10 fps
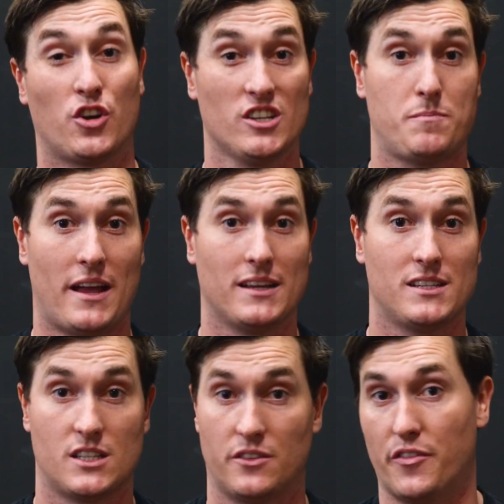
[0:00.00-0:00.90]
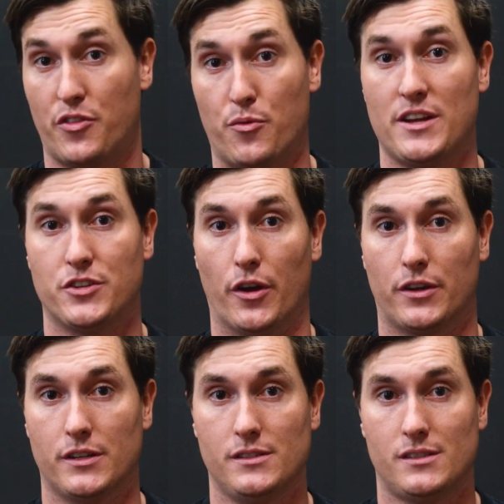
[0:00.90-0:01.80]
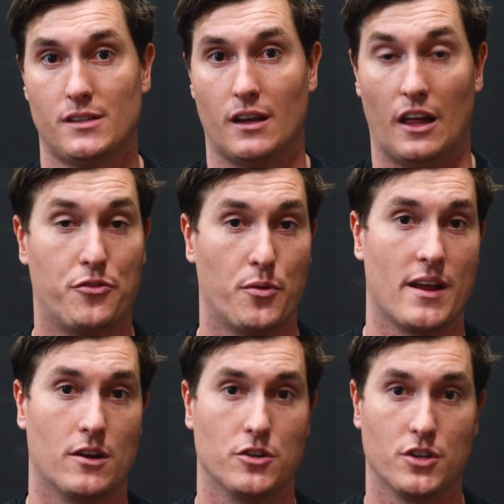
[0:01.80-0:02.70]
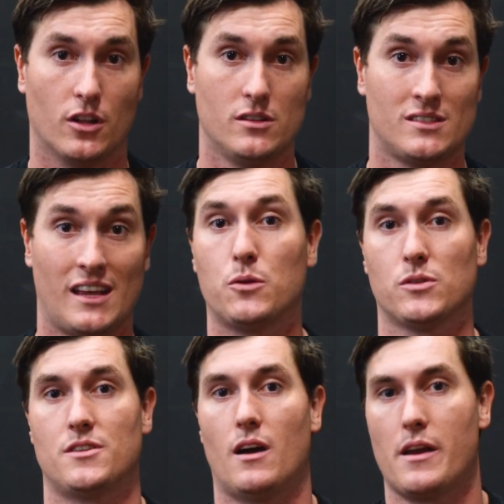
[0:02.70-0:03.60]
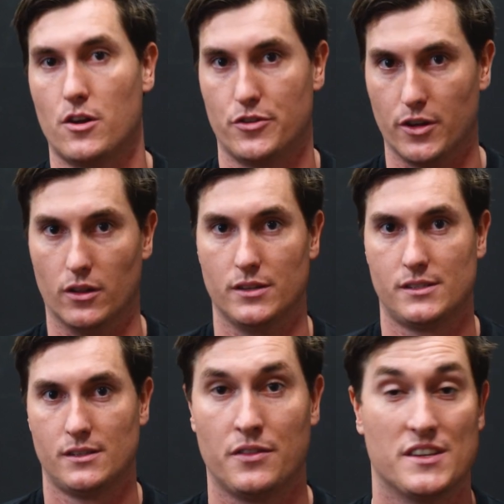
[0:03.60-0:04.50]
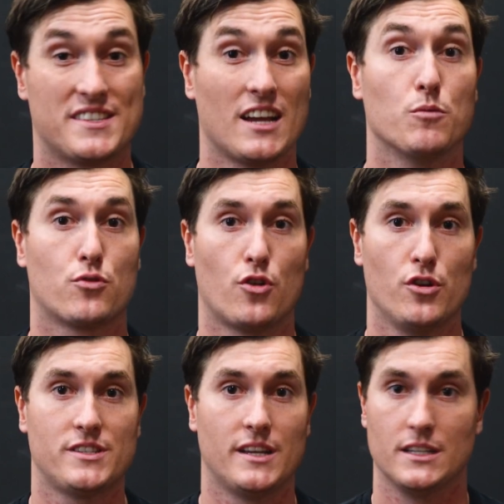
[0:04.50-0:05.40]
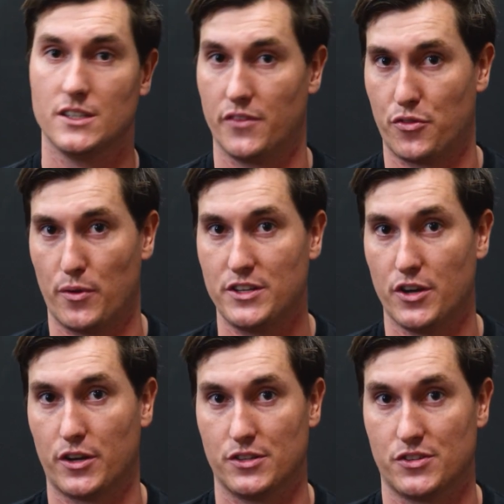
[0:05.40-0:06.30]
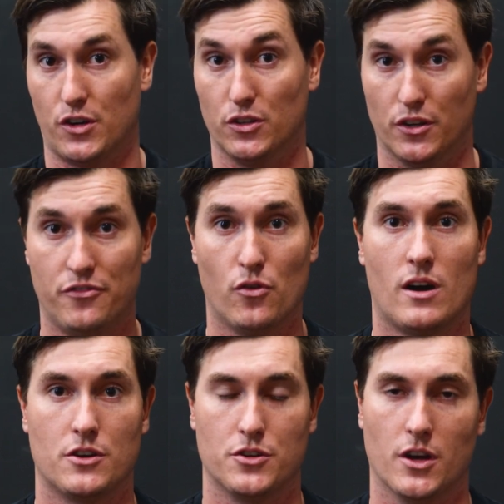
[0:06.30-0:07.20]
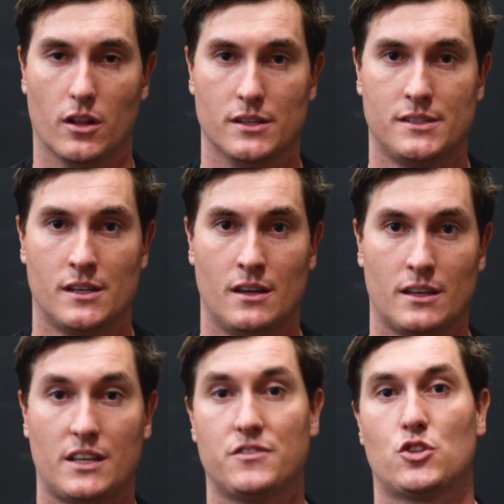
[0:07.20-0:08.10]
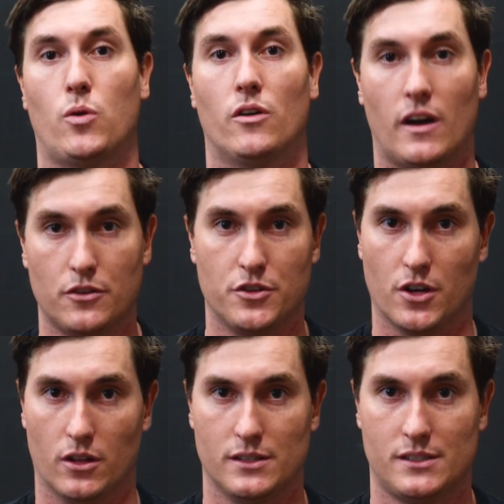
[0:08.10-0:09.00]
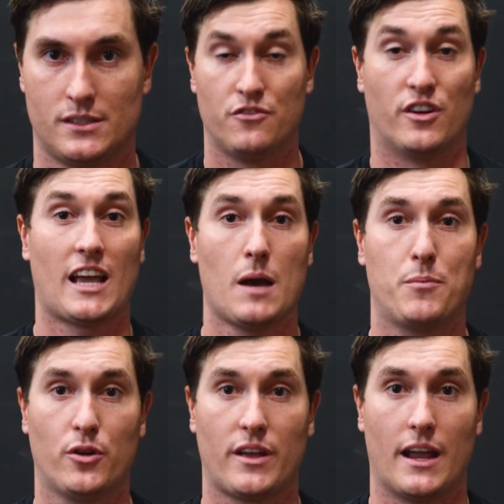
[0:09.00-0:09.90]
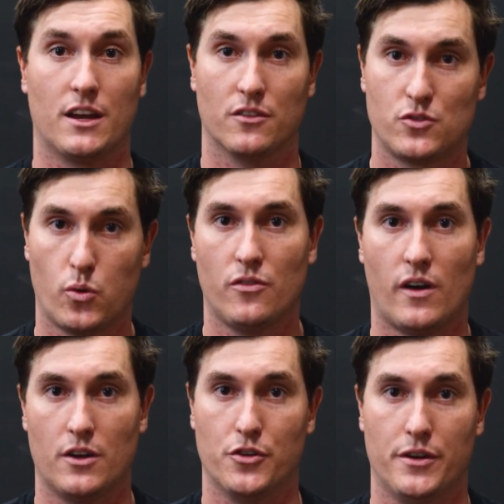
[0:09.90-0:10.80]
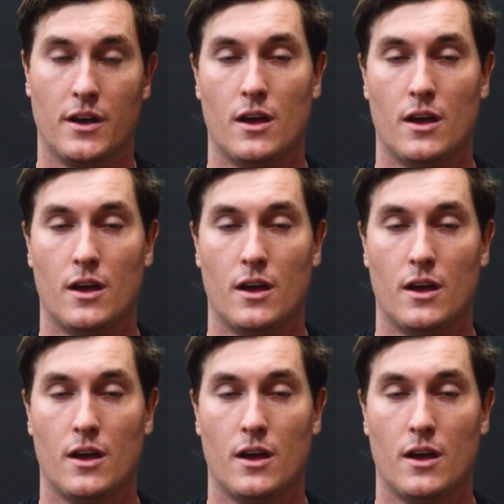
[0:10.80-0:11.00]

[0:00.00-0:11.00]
Cost basis of the three tokens at $300 equals $900. The sale proceeds of the three tokens sold at $400 gives $1,200 for a capital gain of $1,200